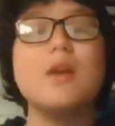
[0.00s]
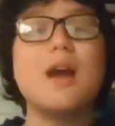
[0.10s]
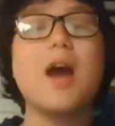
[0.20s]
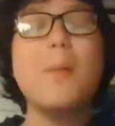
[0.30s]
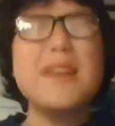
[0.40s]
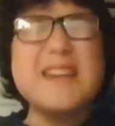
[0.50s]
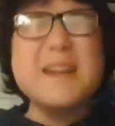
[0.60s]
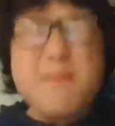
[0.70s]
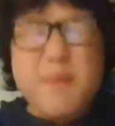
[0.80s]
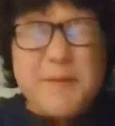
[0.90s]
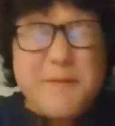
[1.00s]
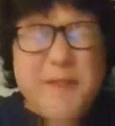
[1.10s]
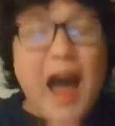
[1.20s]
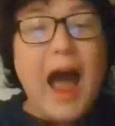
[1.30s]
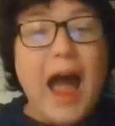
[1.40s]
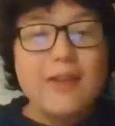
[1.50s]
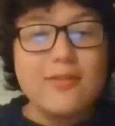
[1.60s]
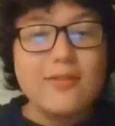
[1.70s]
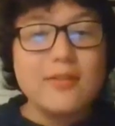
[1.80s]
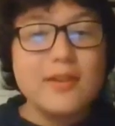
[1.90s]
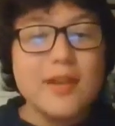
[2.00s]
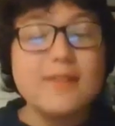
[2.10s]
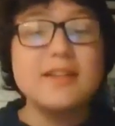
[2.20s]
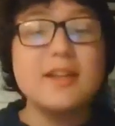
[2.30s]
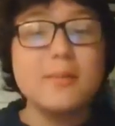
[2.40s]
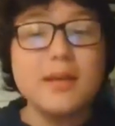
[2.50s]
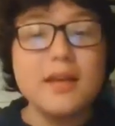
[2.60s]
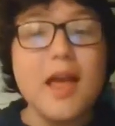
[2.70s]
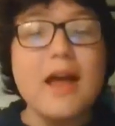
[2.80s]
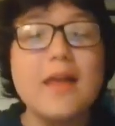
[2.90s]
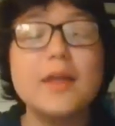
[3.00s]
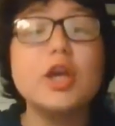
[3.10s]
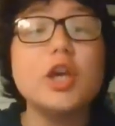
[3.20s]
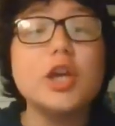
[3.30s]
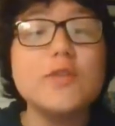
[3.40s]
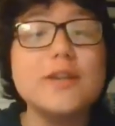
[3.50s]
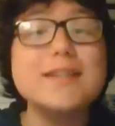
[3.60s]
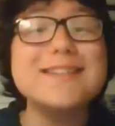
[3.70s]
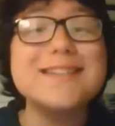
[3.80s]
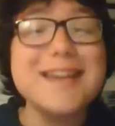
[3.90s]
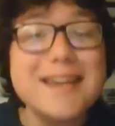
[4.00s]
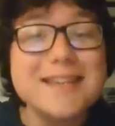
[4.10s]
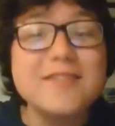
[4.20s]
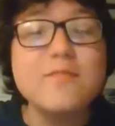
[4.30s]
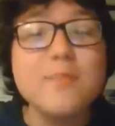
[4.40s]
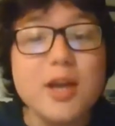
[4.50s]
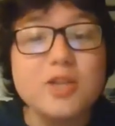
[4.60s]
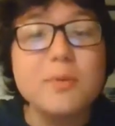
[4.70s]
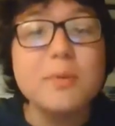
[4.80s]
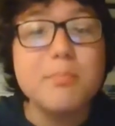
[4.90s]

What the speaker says: Coming in number 5 is going to be The Curious Case of Benjamin